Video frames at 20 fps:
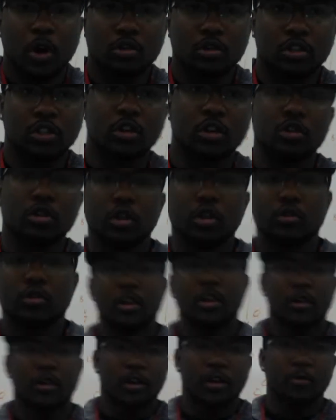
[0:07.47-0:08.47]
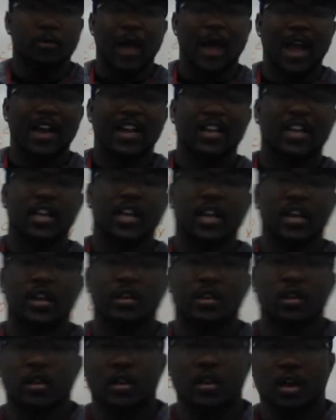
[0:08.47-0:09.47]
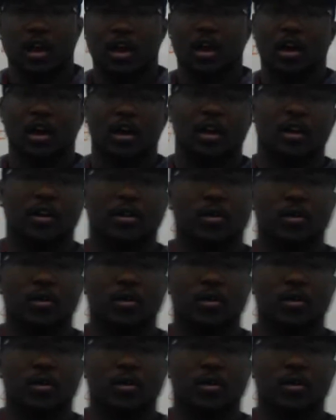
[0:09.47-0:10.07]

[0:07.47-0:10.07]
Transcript: Coach O'Neal here, back again with a